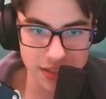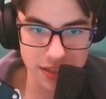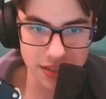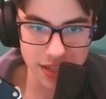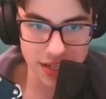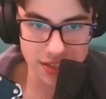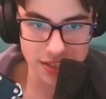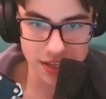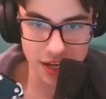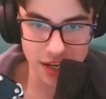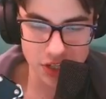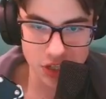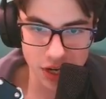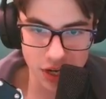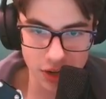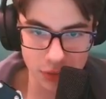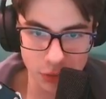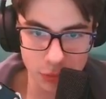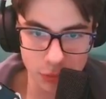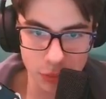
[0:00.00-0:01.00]
the inside
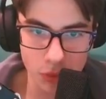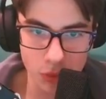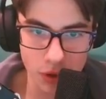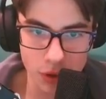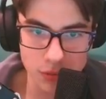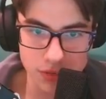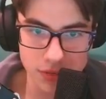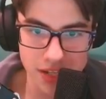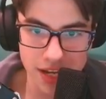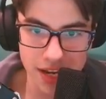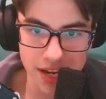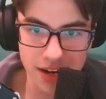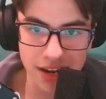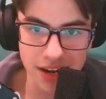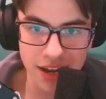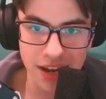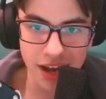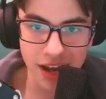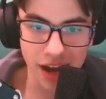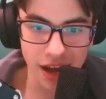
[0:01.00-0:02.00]
channel. The ball goes in,
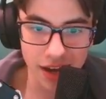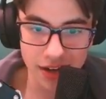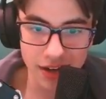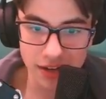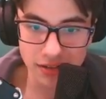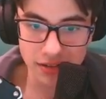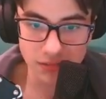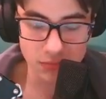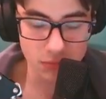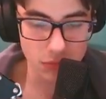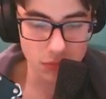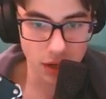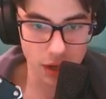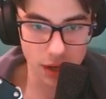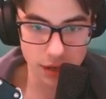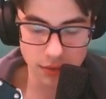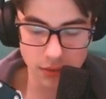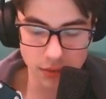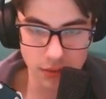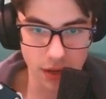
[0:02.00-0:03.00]
and
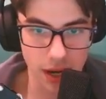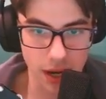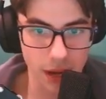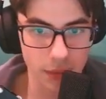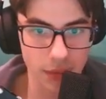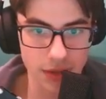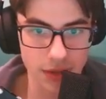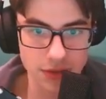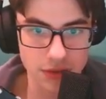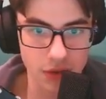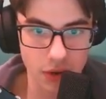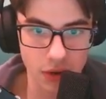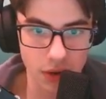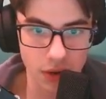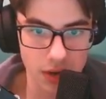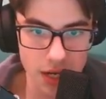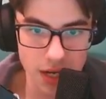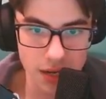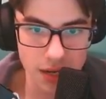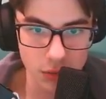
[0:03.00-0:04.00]
I don't know how that's not gone
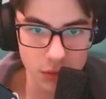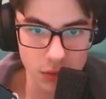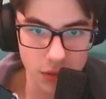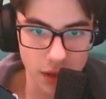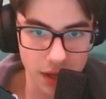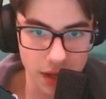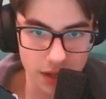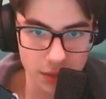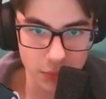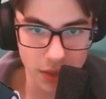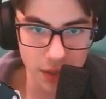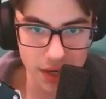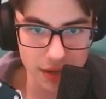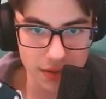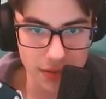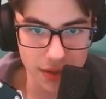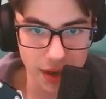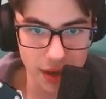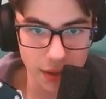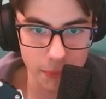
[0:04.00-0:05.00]
in. It looked like it went
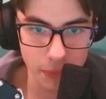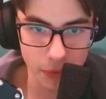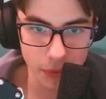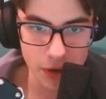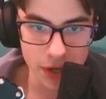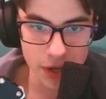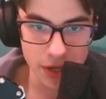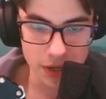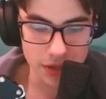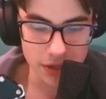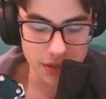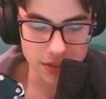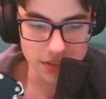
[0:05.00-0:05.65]
in there, but you can